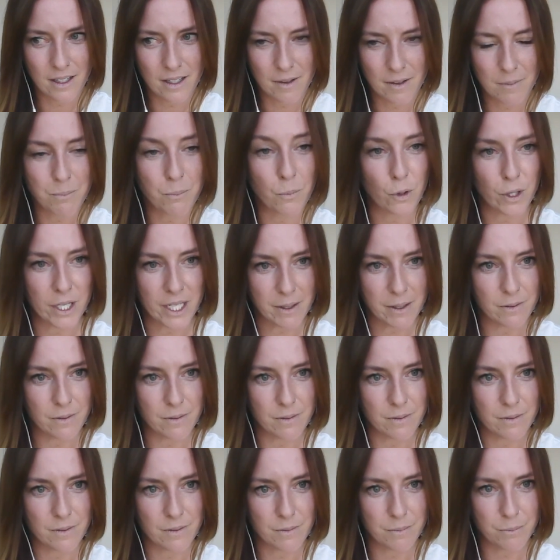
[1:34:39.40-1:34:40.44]
Morning
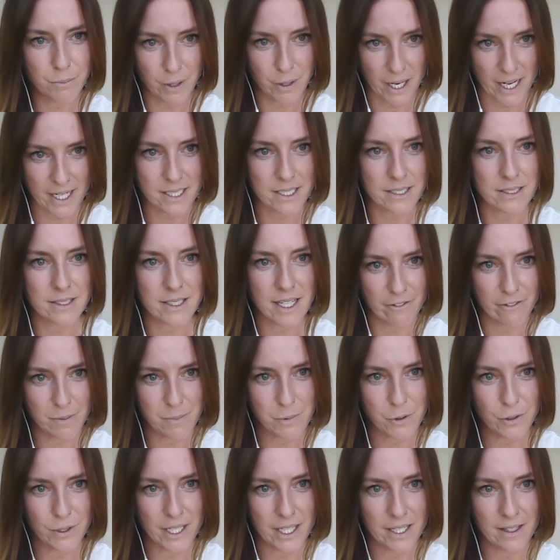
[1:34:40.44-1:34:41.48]
practice every
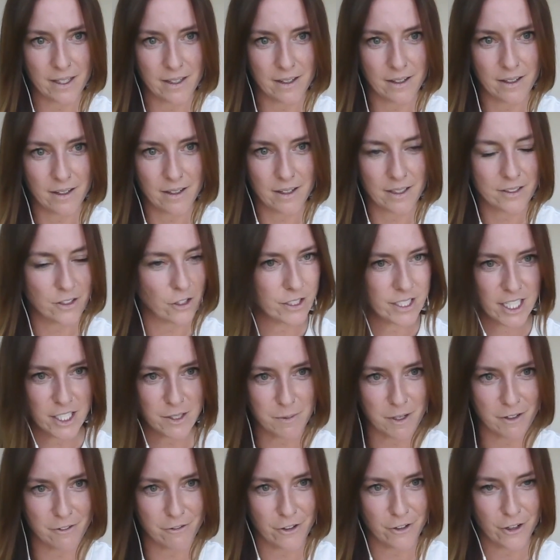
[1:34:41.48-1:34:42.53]
morning. I don't touch
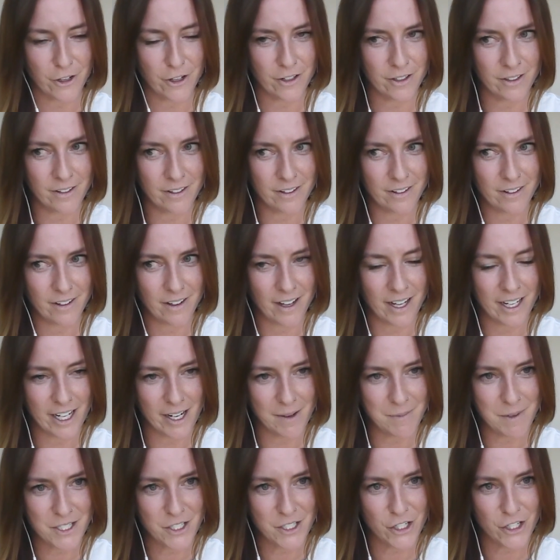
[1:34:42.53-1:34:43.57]
my phone. I
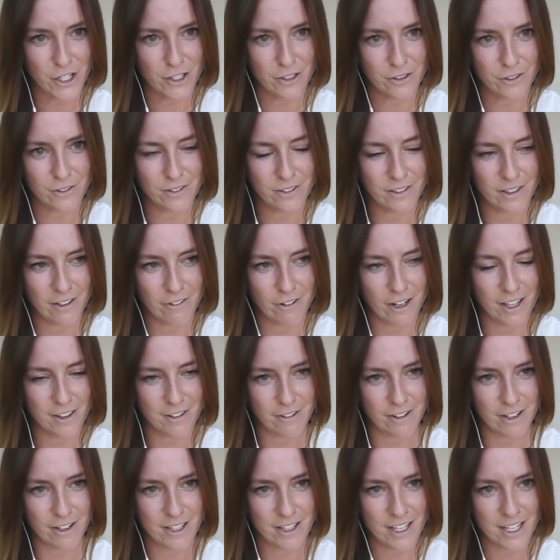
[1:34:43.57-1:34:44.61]
get my journal. I write
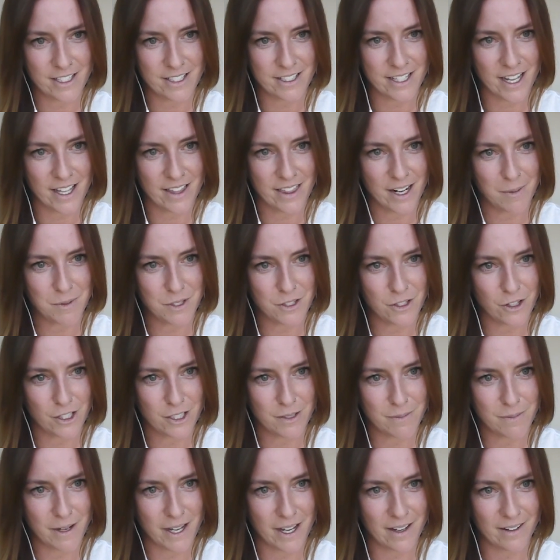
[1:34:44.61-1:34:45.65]
3 things down that I'm stoked
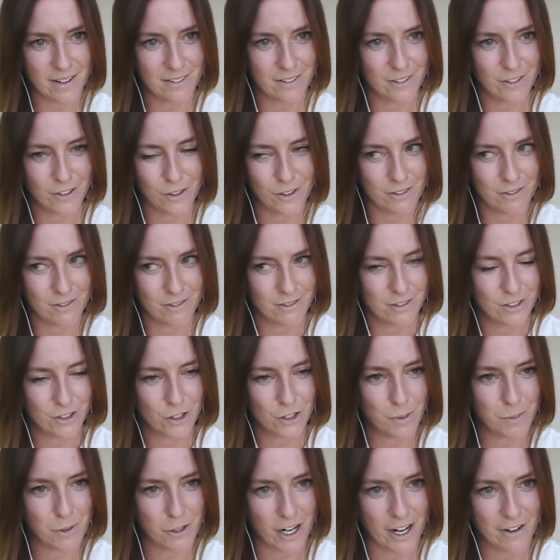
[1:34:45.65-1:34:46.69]
about or
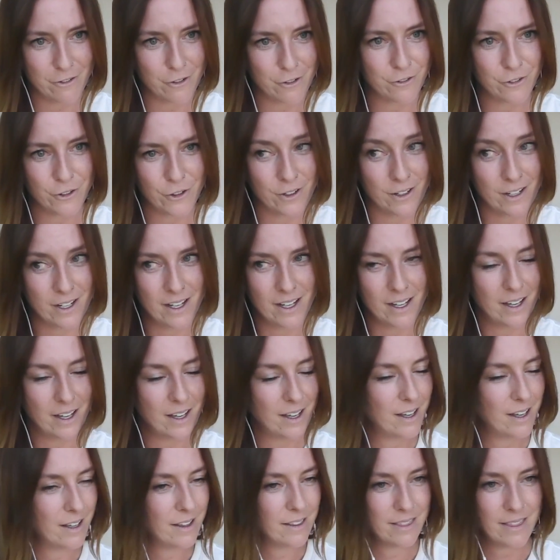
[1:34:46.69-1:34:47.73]
super grateful for.
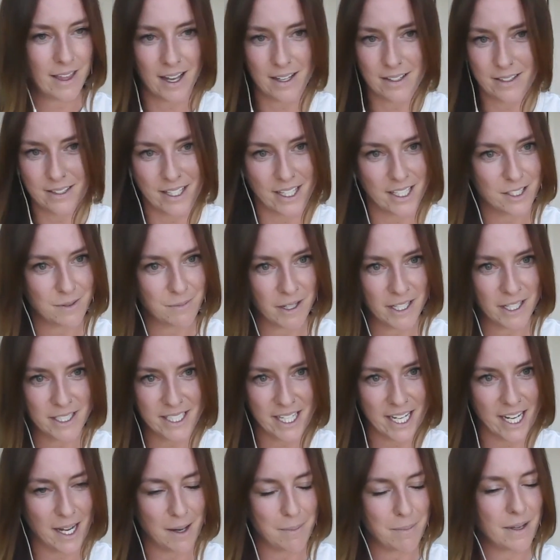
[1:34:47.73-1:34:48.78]
That sets my
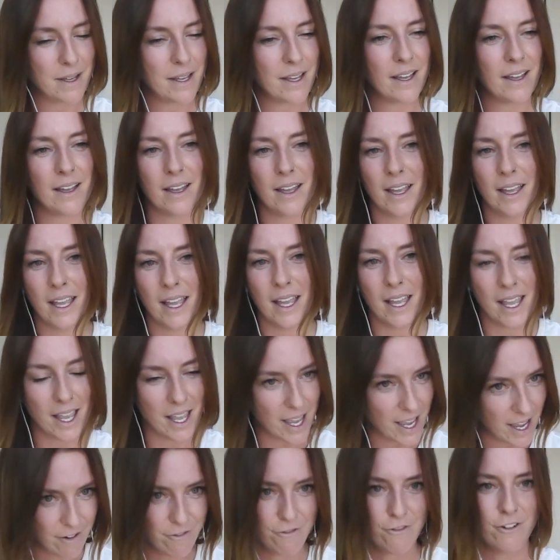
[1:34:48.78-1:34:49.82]
day up
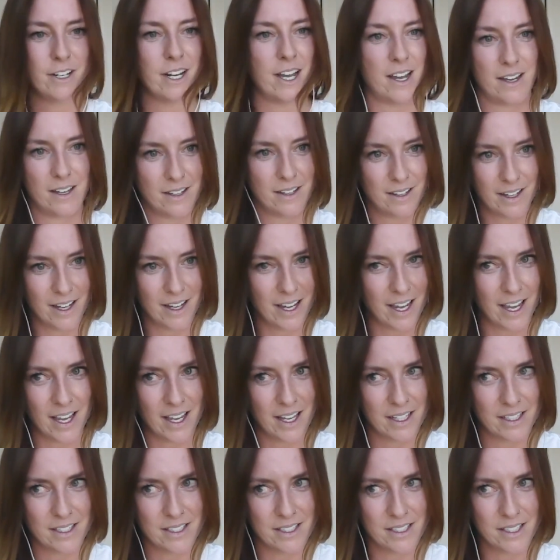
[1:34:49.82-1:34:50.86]
every day.
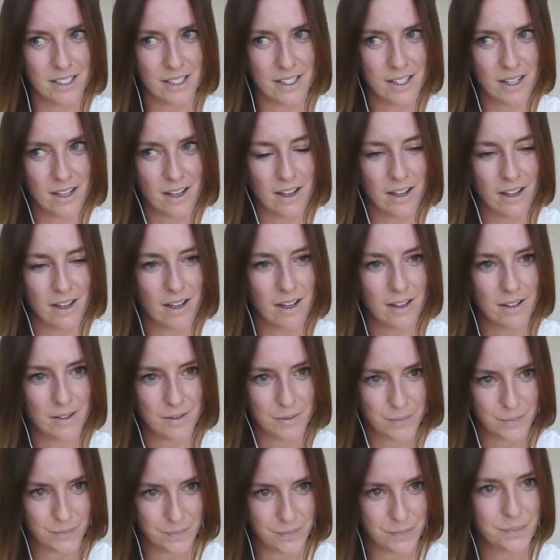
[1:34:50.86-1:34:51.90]
And is it that
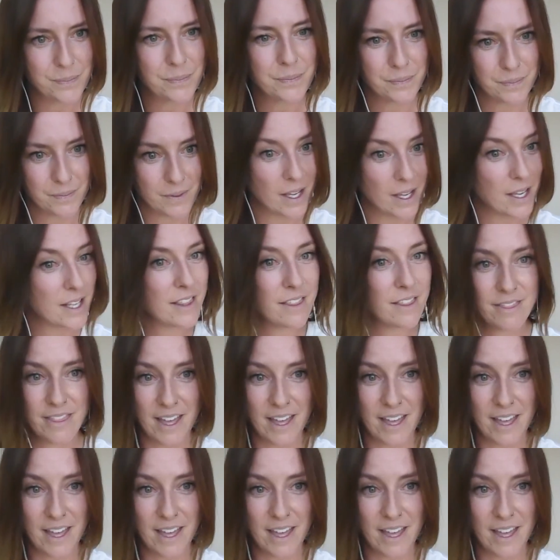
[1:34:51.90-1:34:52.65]
simple? That is the whole practice?